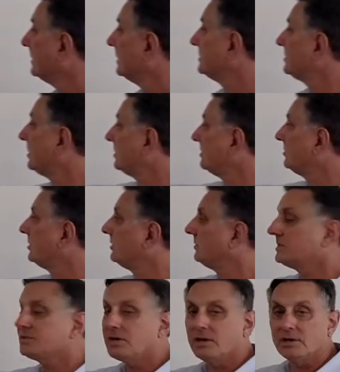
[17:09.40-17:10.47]
Soluble or
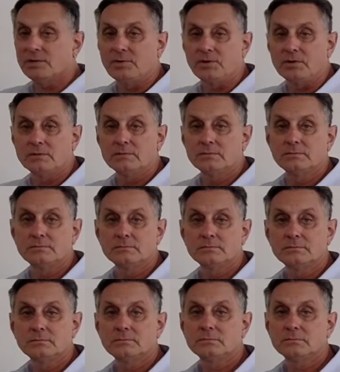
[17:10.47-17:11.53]
insoluble?
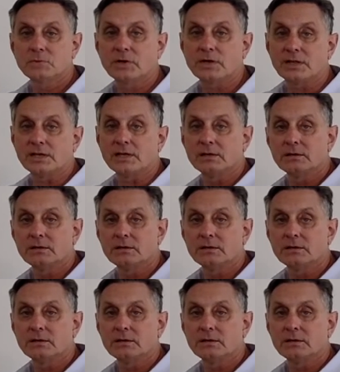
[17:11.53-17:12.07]
Quickly.